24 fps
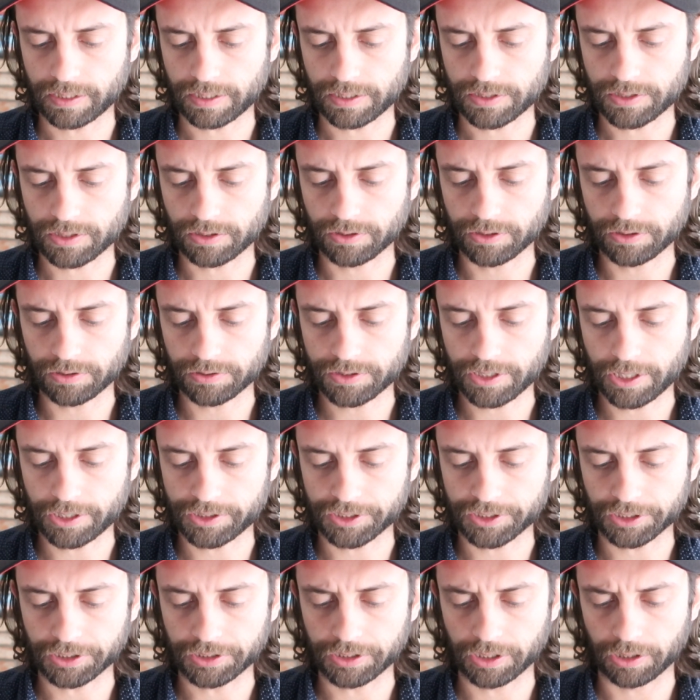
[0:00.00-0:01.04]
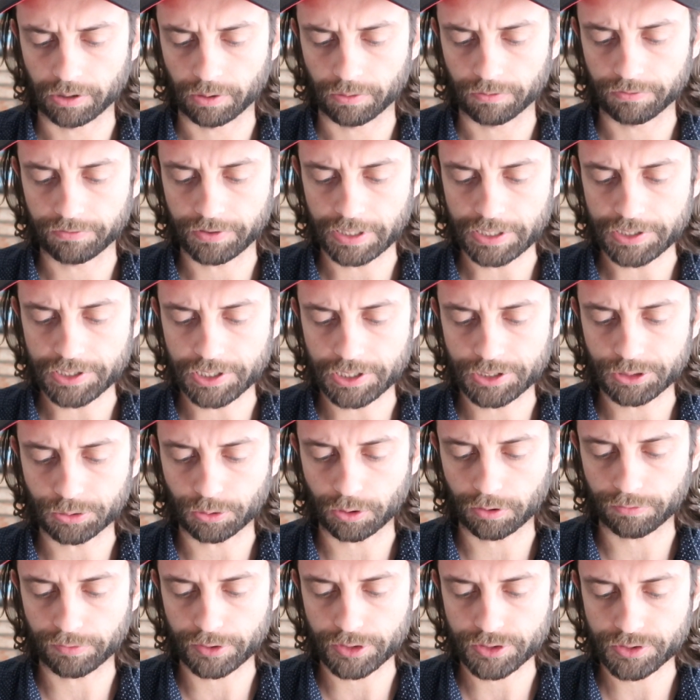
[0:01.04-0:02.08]
is a little touch and go. Vintage
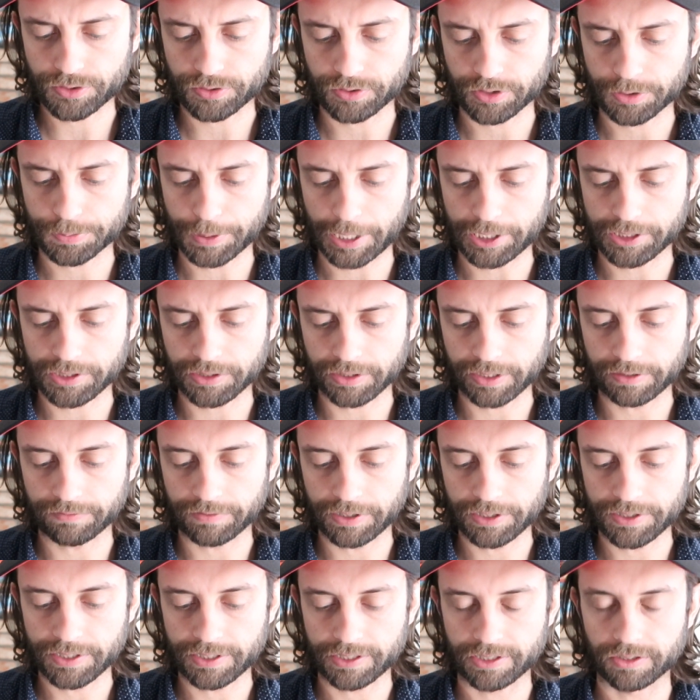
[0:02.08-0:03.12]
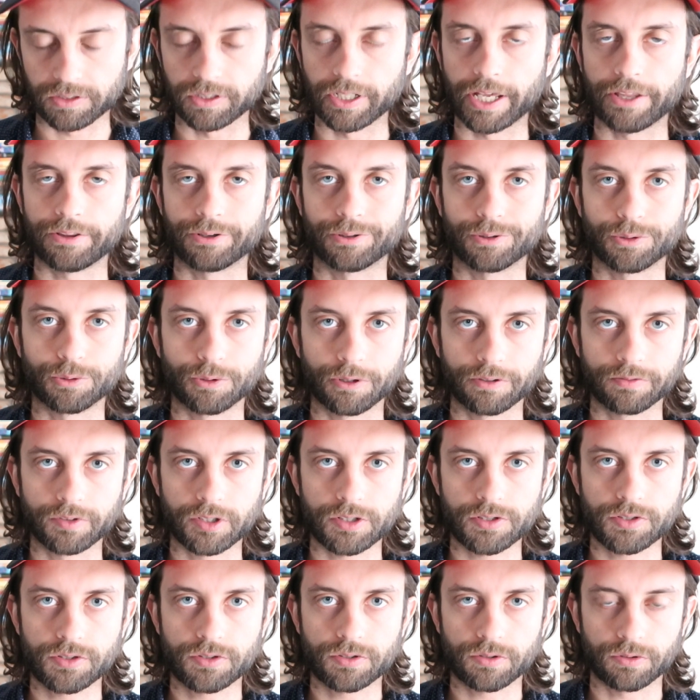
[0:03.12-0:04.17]
Orvis, especially vintage leather
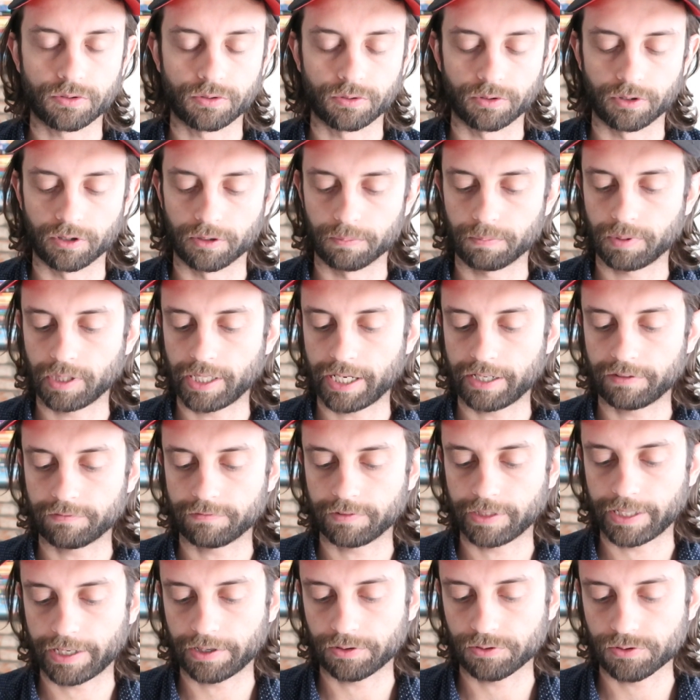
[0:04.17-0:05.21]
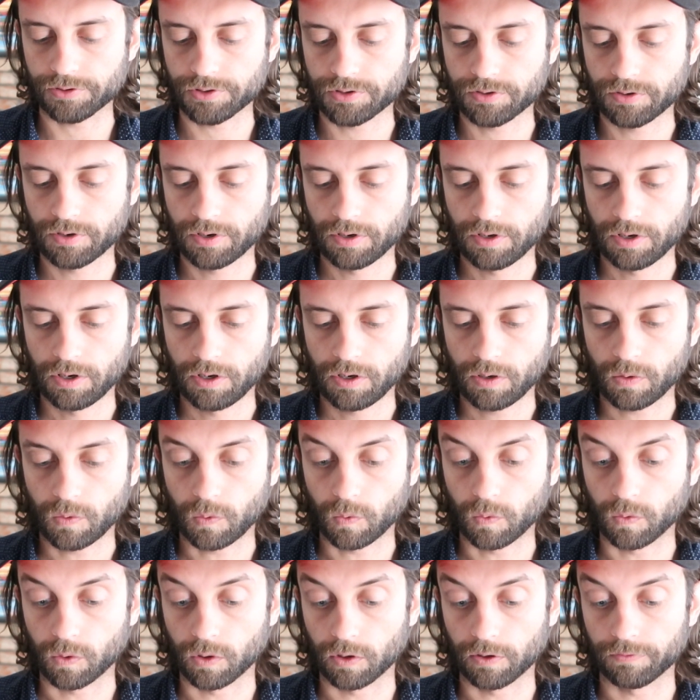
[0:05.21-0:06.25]
Orvis or plaid flannels
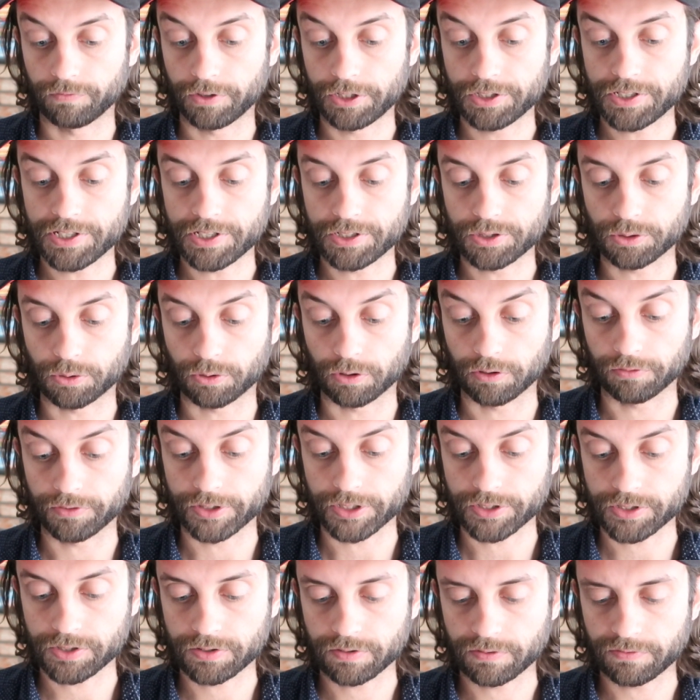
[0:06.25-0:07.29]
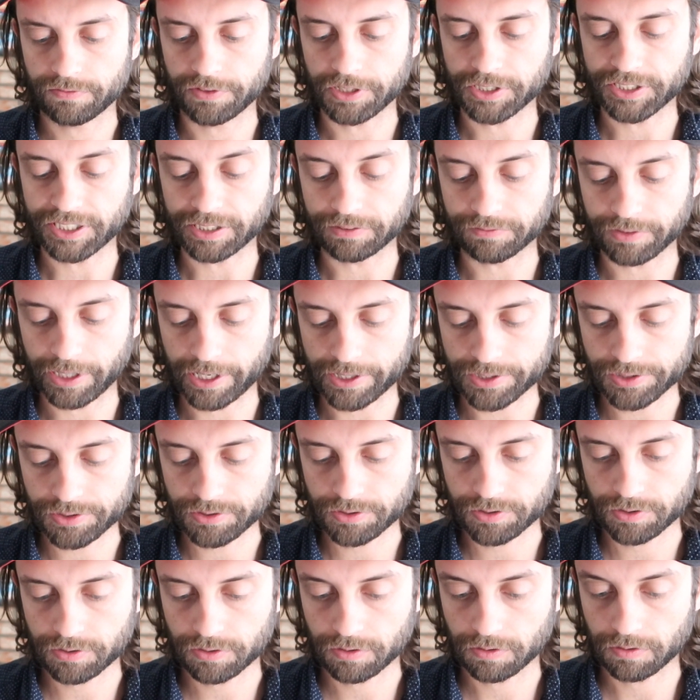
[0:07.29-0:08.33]
or vintage Orvis fishing
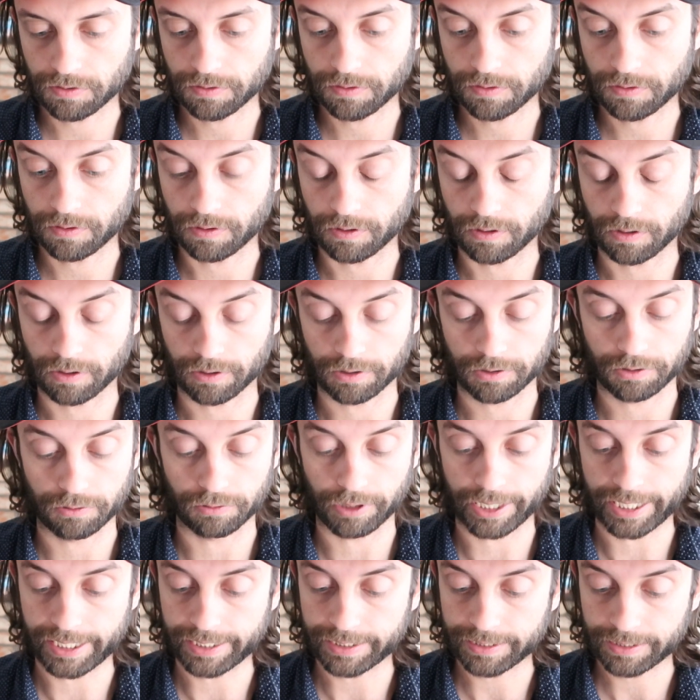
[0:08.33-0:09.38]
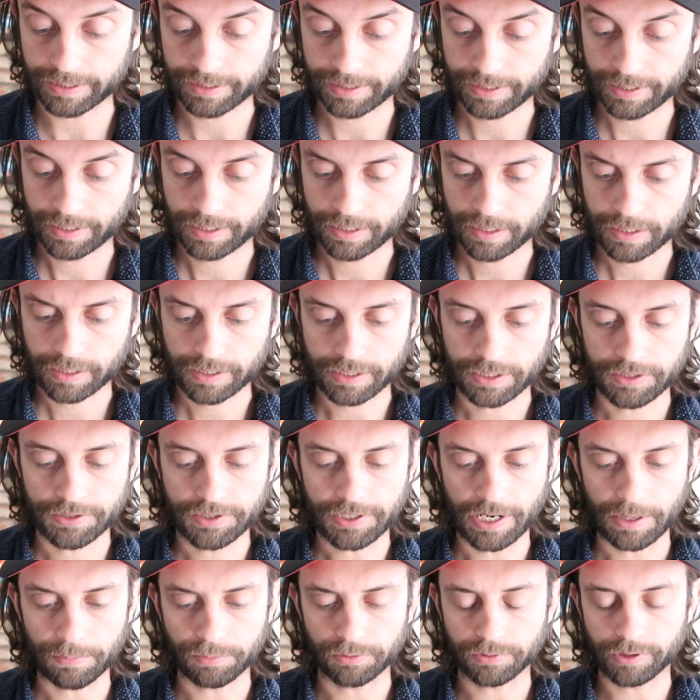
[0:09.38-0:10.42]
vests are great.
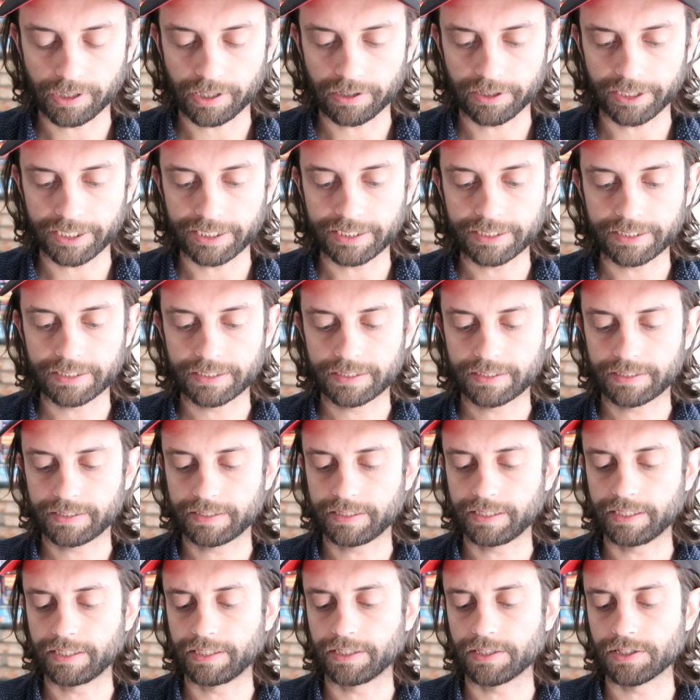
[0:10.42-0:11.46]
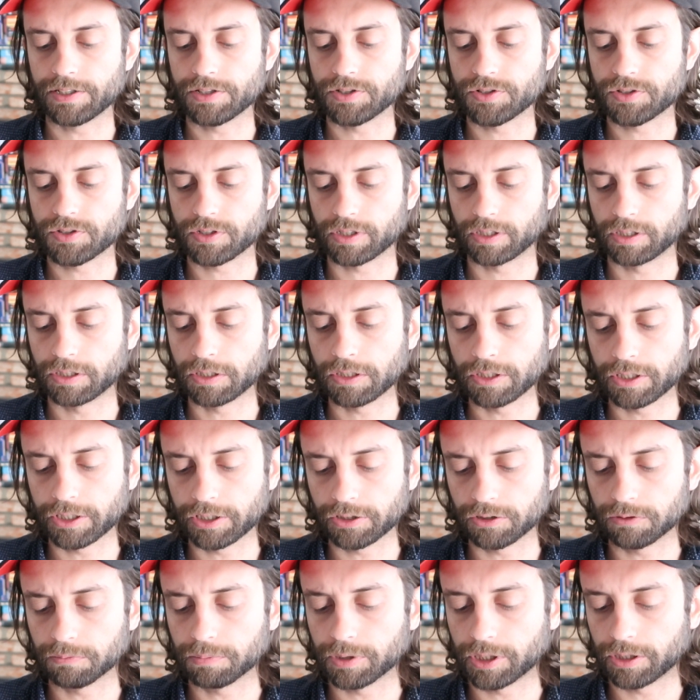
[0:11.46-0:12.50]
Contemporary, it is a
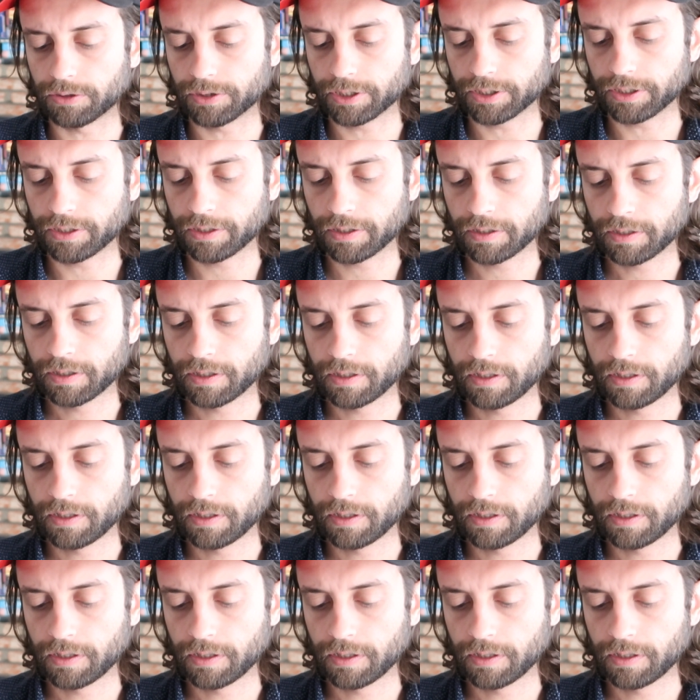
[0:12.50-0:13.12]
little bloated.